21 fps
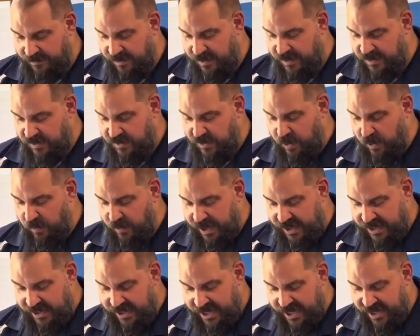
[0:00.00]
So
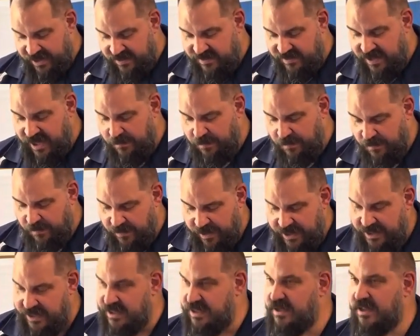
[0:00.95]
what he has
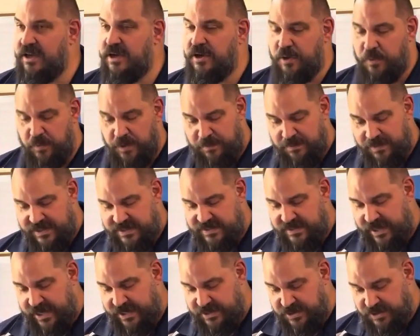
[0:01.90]
separated, we must not